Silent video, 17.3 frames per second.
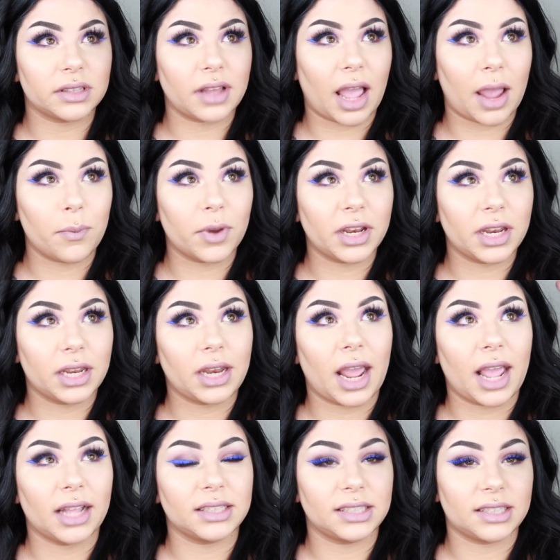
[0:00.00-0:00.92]
I went in
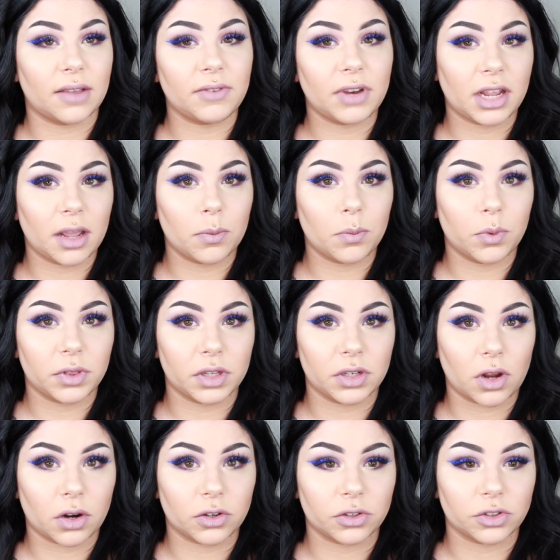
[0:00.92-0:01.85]
at 7 a.m. when the
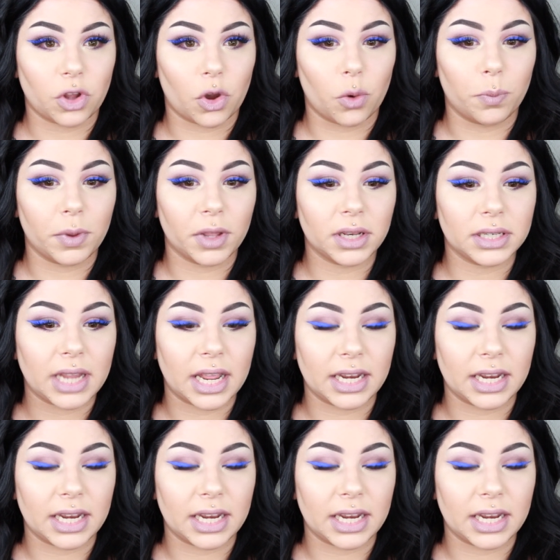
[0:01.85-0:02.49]
doctors opened,